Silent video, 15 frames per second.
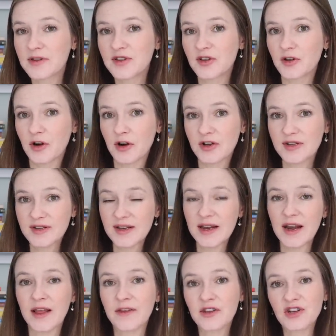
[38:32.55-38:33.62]
So they're
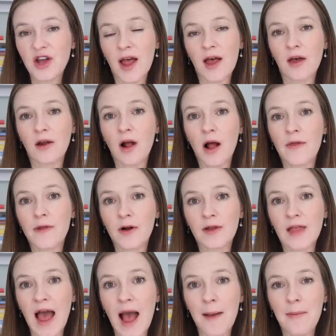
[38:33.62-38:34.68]
seating the child on their
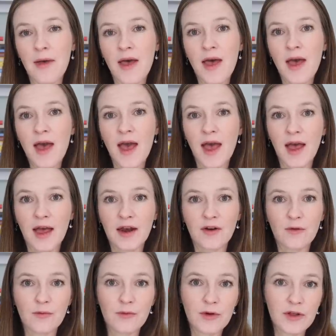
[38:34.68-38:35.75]
lap and
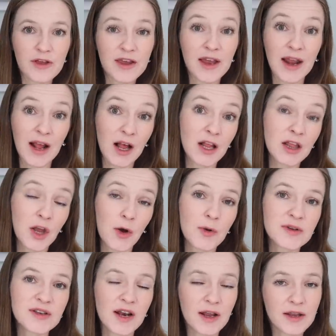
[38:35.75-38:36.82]
really getting
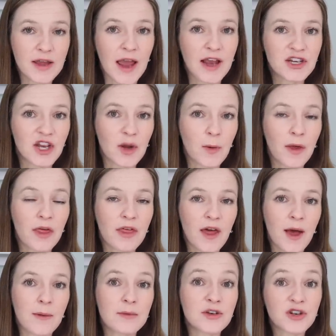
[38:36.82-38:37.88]
close and engaging with
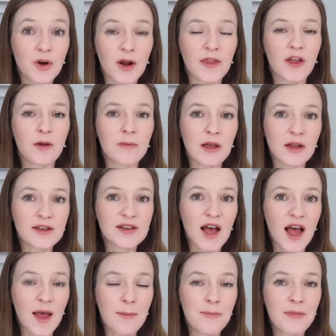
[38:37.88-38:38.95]
them during their
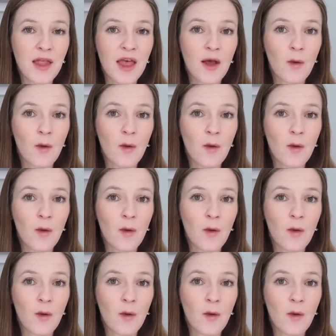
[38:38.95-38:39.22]
mealtime,